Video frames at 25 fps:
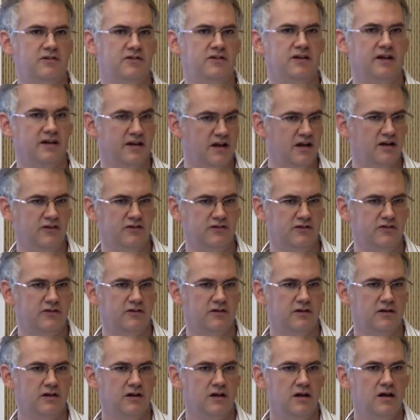DNS,
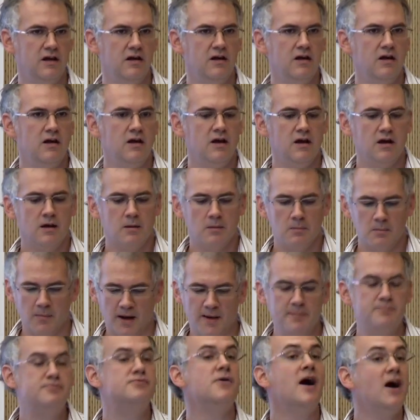
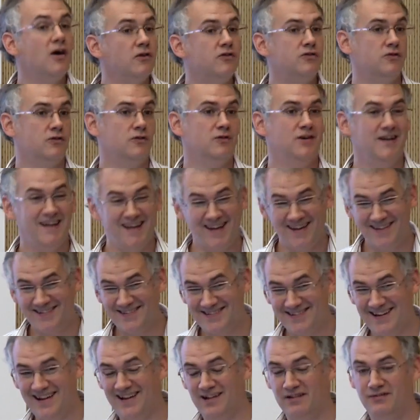my browser
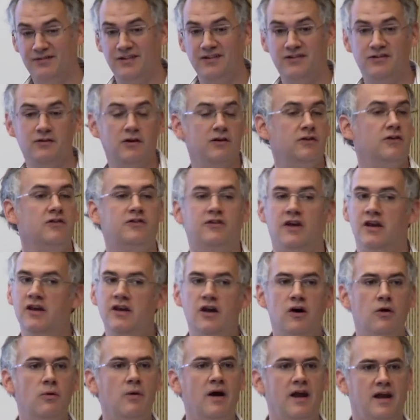itself is going to say,
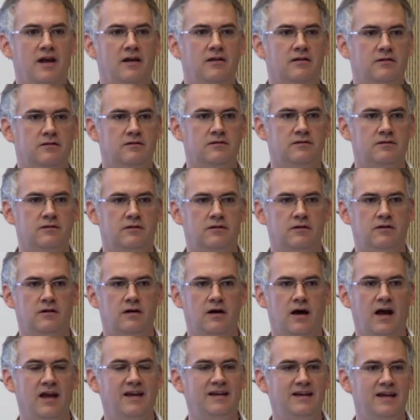no way,
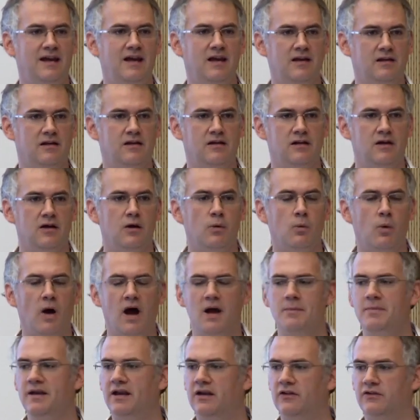I can't.
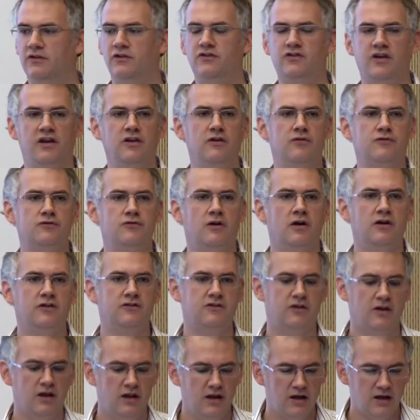Why? Because the chain of
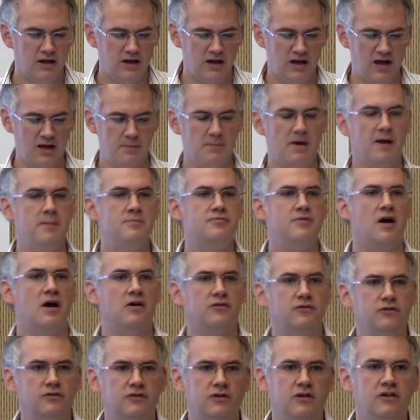trust in my
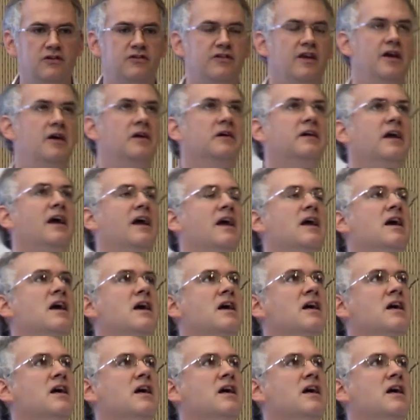browser is going to say, okay,